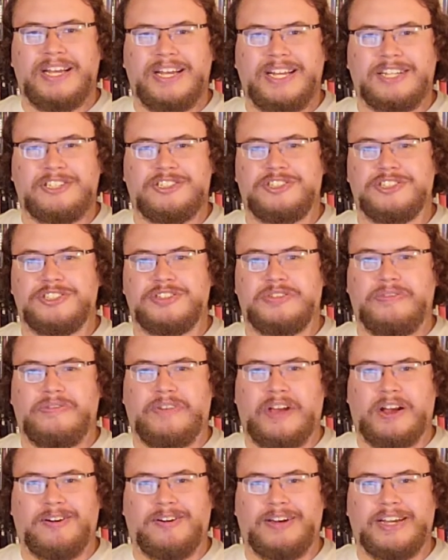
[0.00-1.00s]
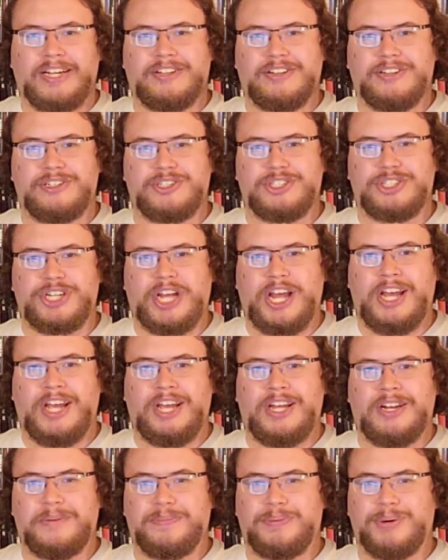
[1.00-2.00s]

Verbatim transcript: It's just very cliche and